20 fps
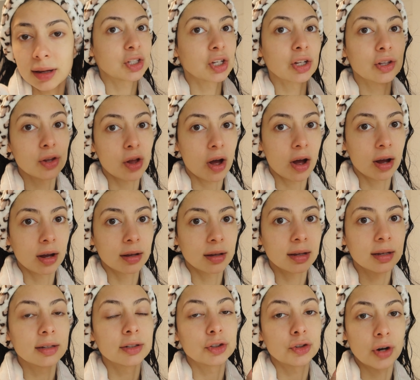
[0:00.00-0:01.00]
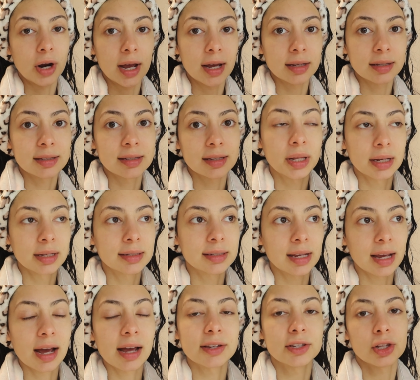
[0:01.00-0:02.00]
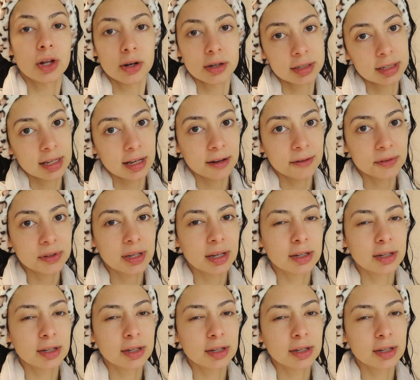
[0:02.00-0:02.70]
it's a long dress, plus it has long sleeves,